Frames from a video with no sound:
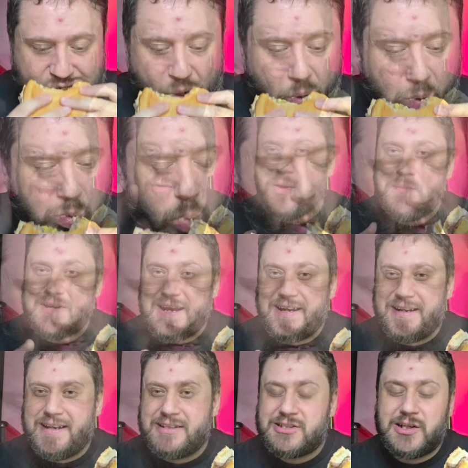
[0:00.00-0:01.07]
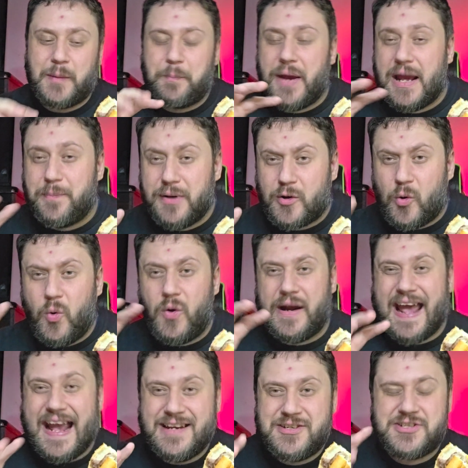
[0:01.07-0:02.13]
Now I'm getting into the peppercorn
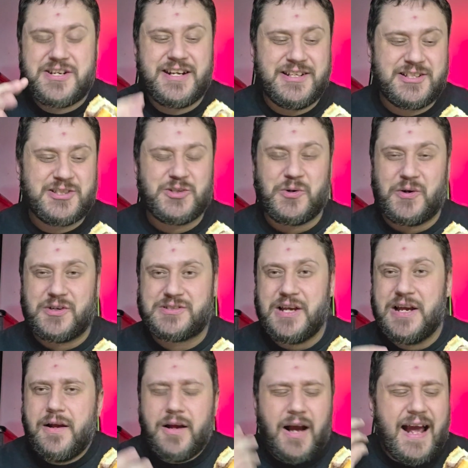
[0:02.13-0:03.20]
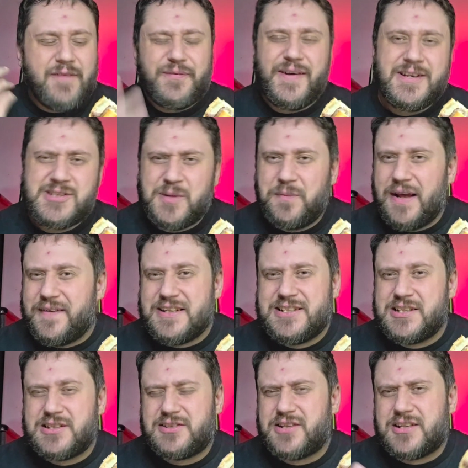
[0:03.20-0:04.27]
and cheese sauce. At first I'm like, this
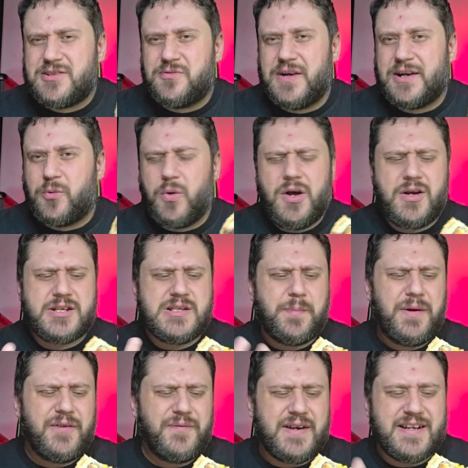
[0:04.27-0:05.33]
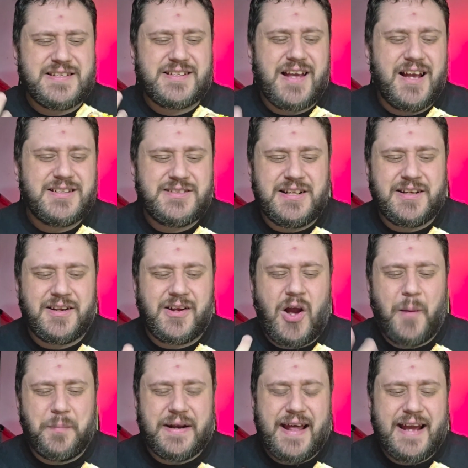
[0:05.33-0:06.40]
doesn't really work. It's a bit of a disgusting
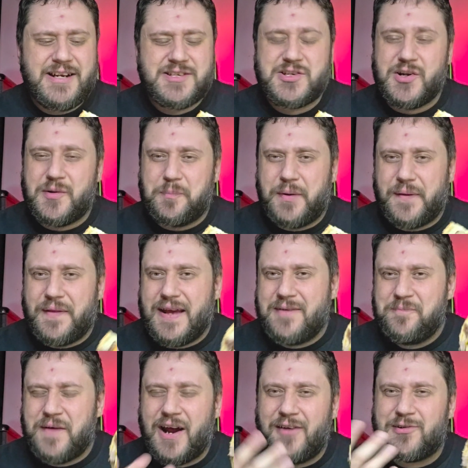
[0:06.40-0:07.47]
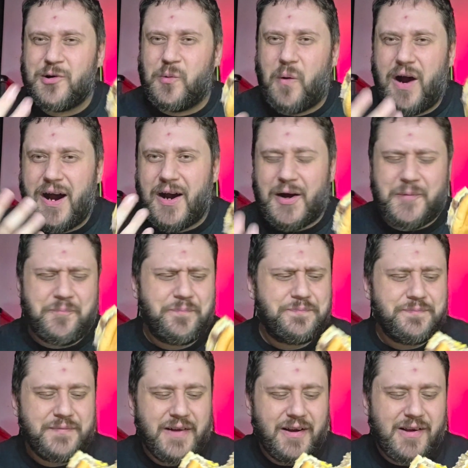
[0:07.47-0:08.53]
combination. But then after a while,
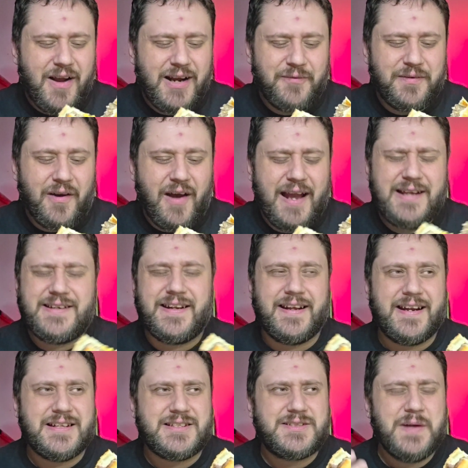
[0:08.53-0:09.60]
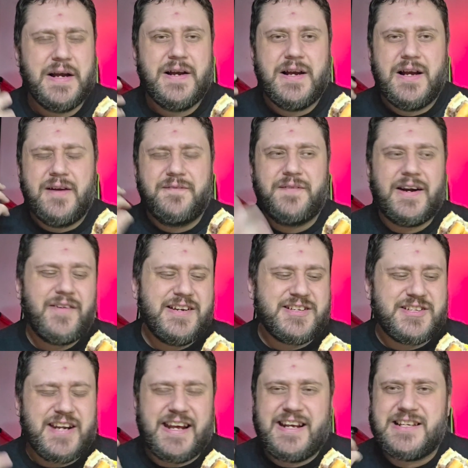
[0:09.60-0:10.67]
I kind of liked it. It's very
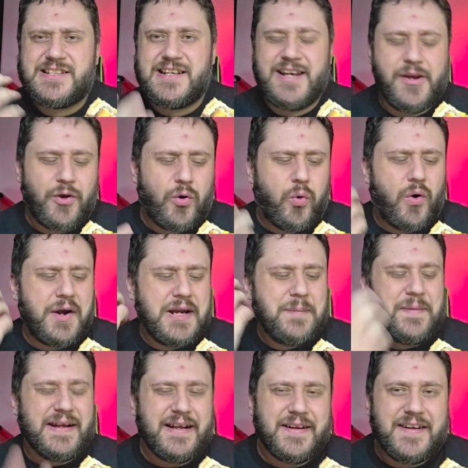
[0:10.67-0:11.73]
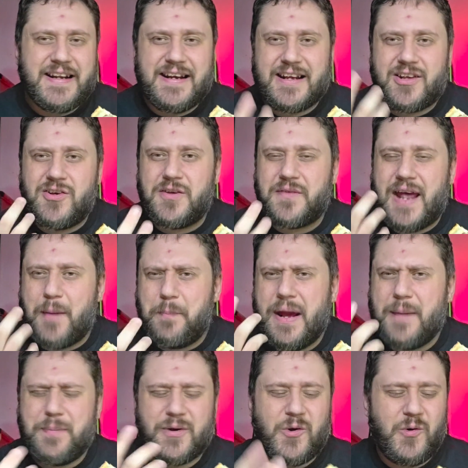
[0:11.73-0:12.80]
cheesy and creamy, and then it got that
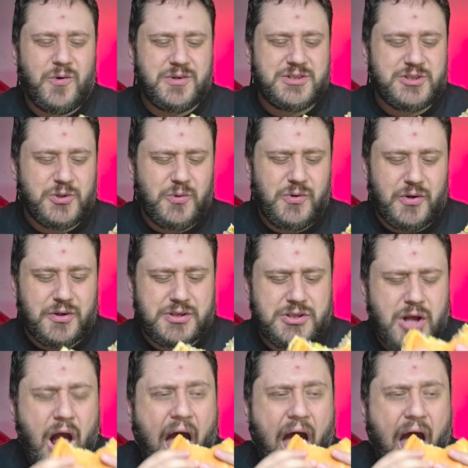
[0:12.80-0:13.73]
peppercorn sauce.